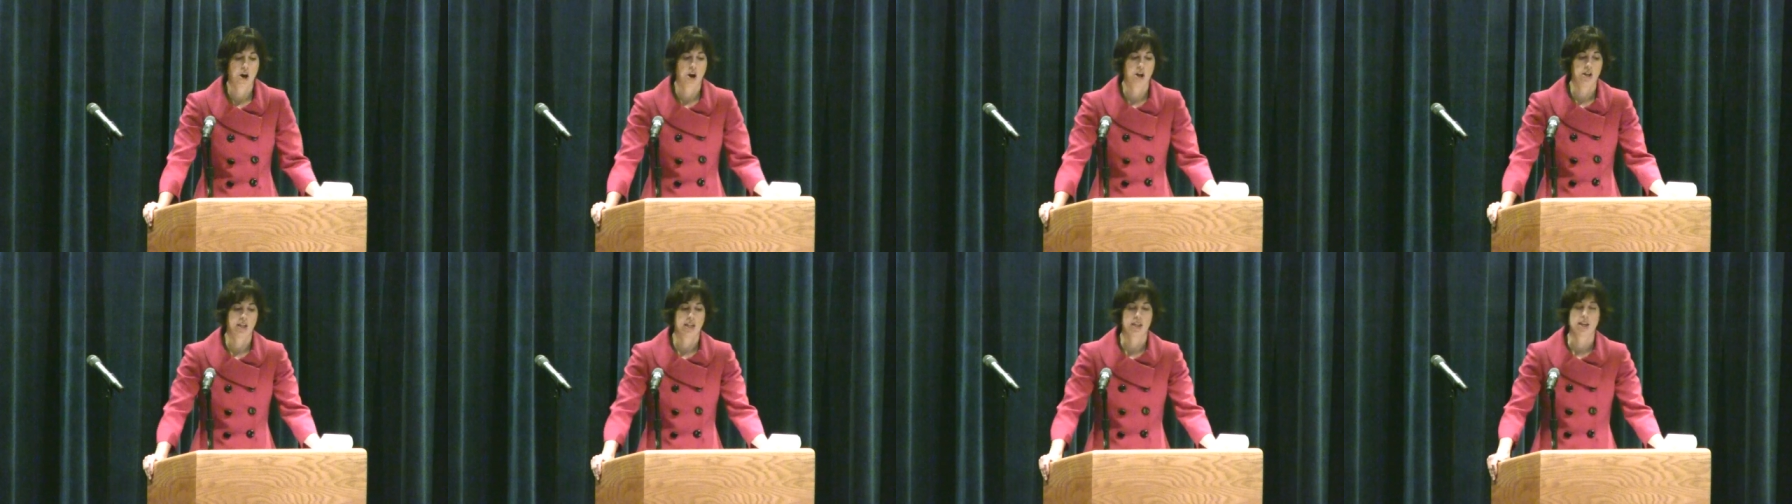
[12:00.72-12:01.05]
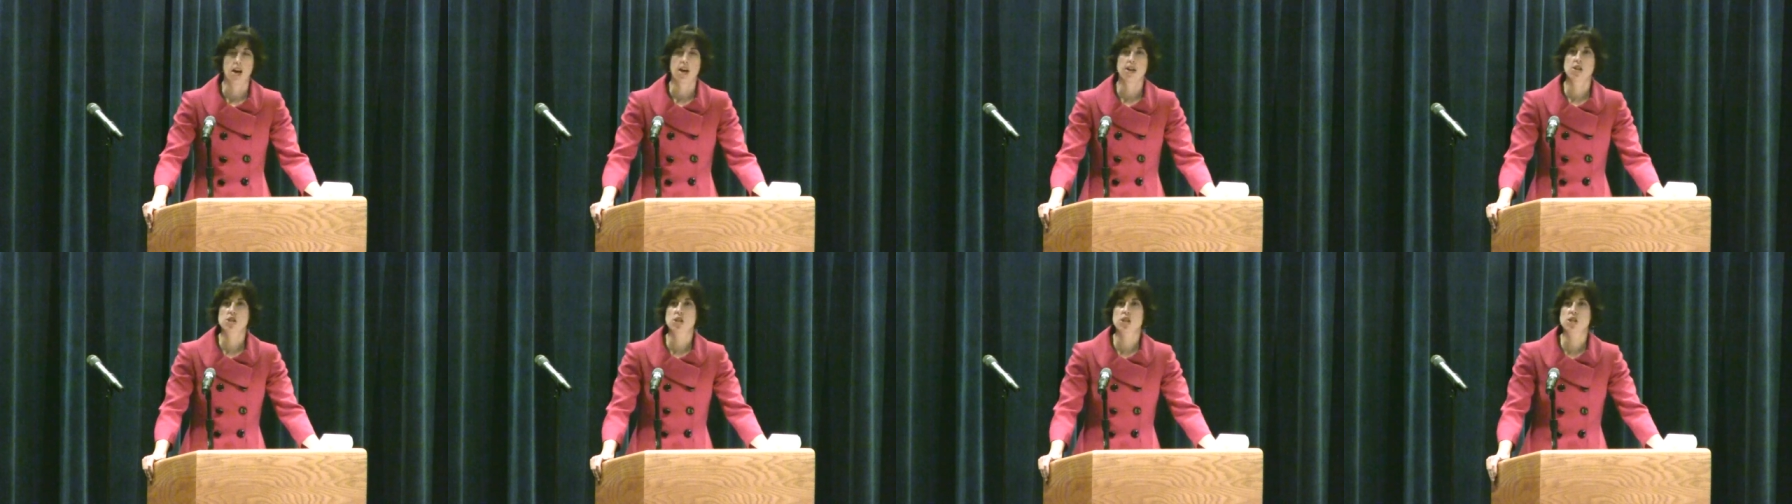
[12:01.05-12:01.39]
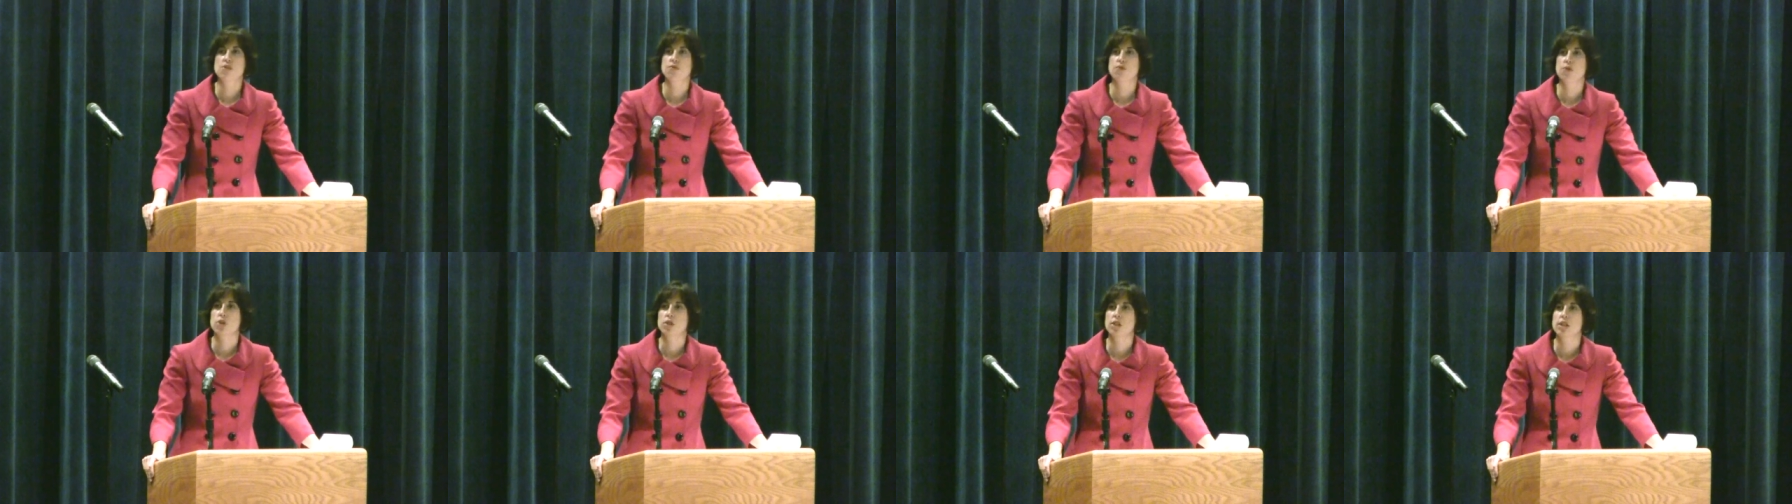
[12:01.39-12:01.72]
calling not
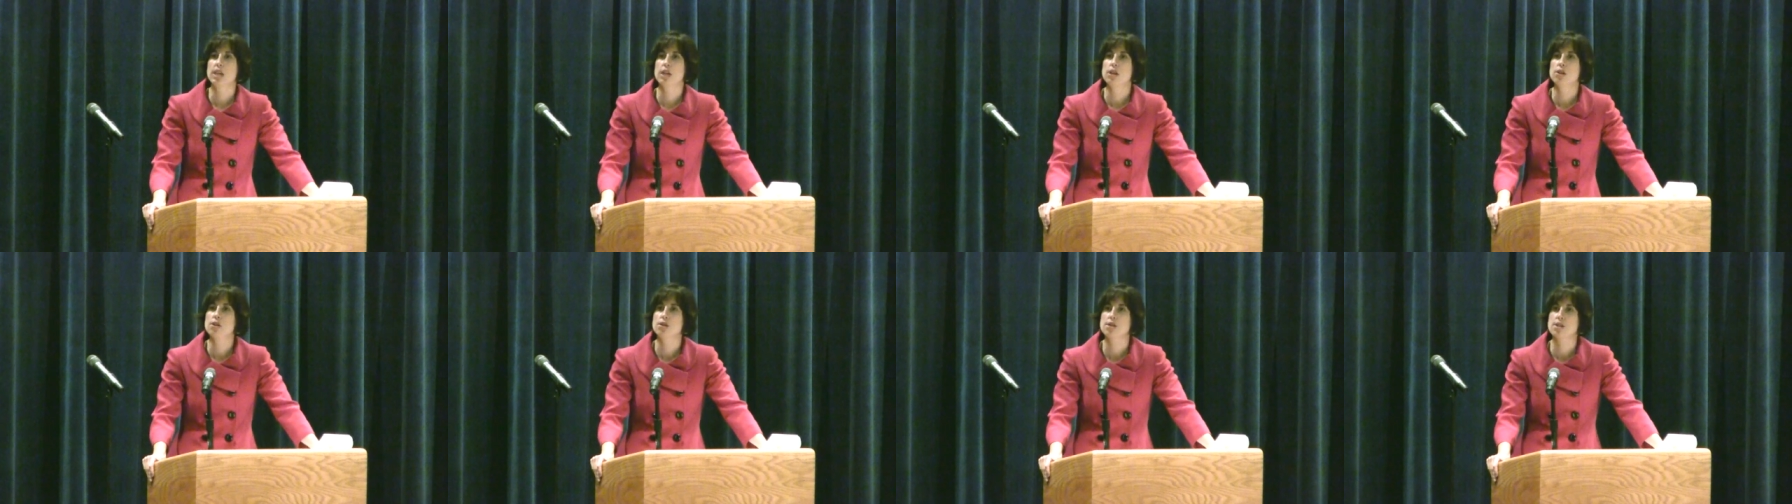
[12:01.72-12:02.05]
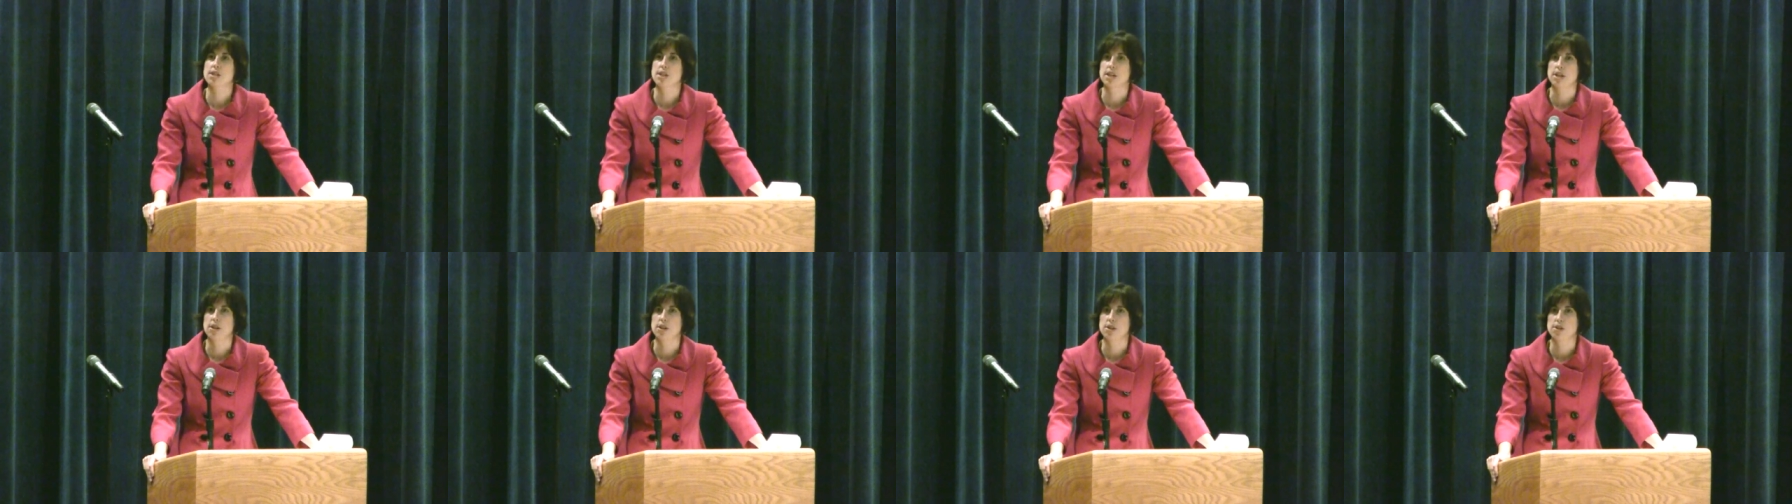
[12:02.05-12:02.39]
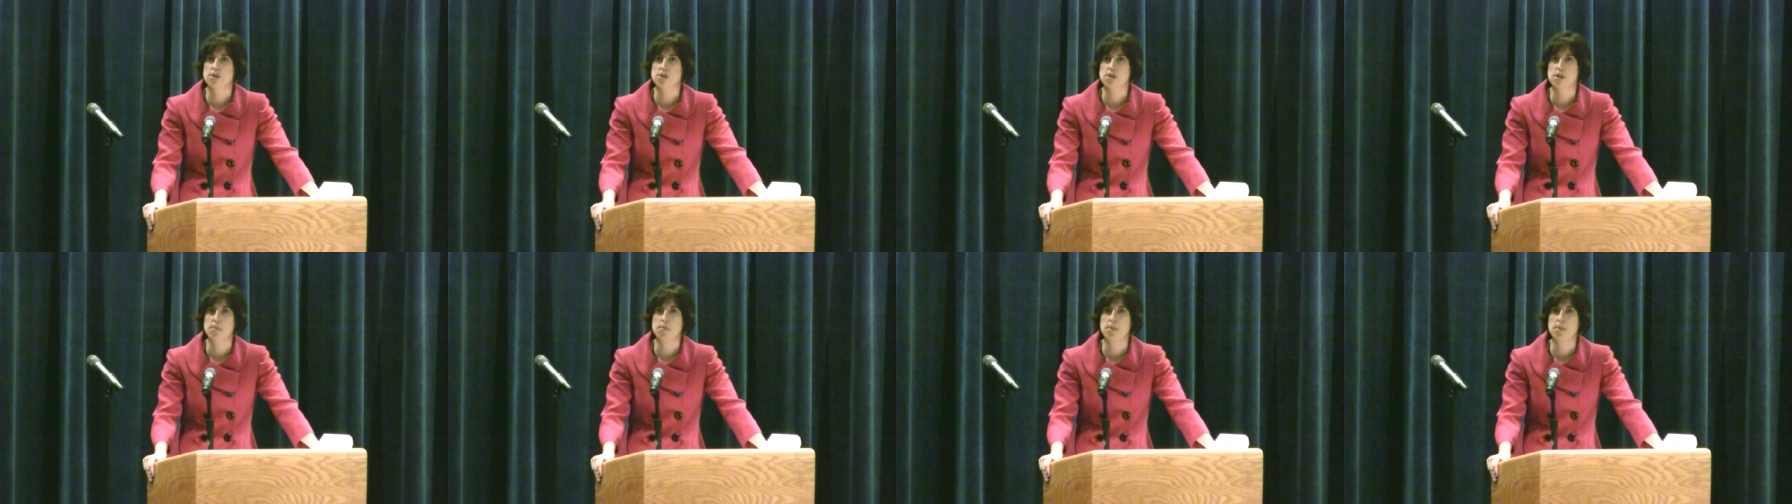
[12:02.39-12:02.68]
just for legal skills,